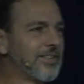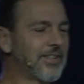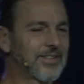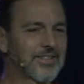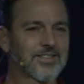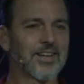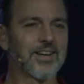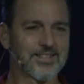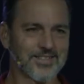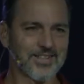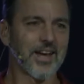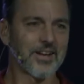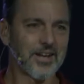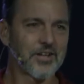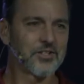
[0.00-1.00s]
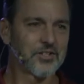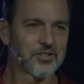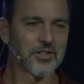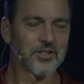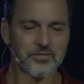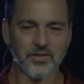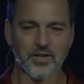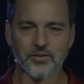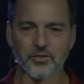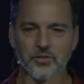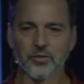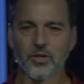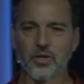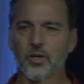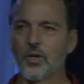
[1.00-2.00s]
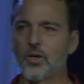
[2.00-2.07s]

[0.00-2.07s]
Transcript: to assign ages to the fossils.